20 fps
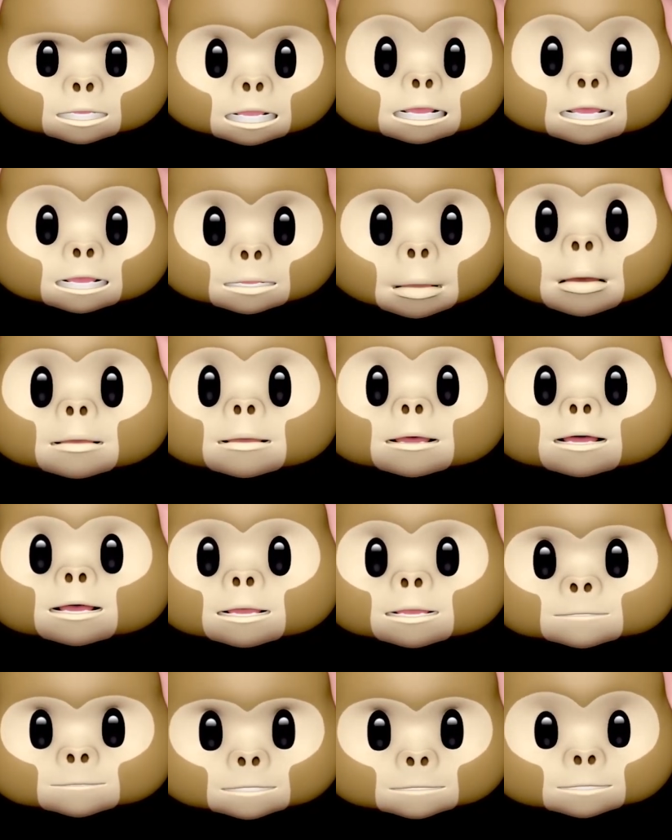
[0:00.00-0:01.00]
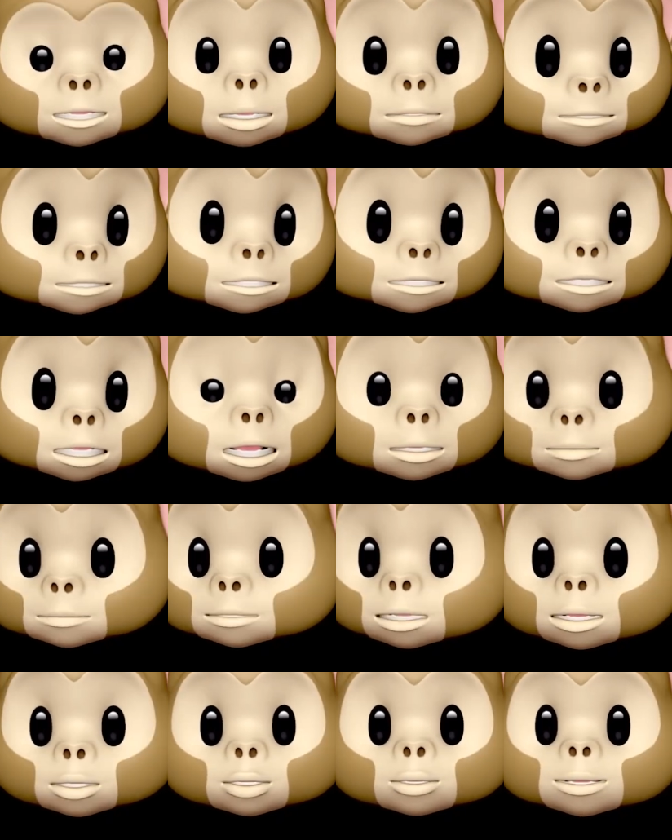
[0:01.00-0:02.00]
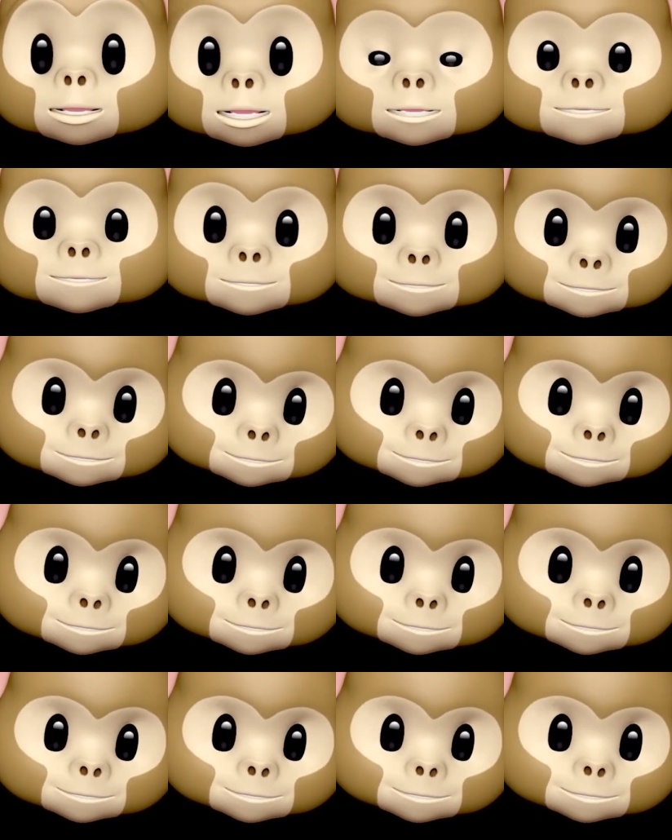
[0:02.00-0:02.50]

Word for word: a little longer if there is a good interest.